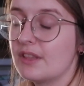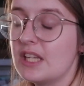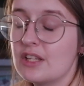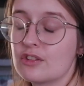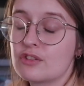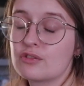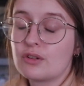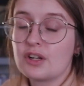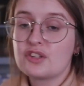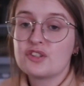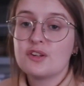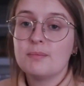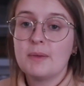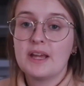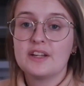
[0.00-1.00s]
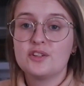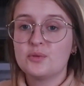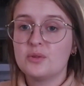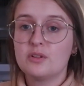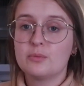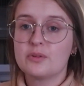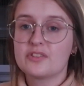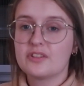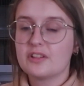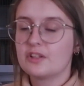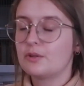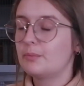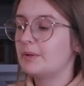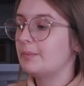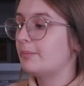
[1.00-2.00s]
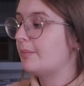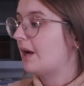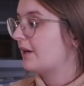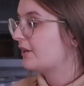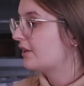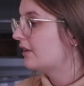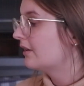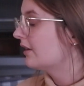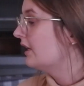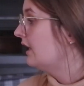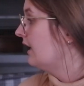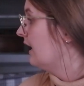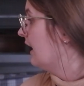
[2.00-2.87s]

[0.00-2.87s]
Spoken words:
the instruction manual was a little bit better.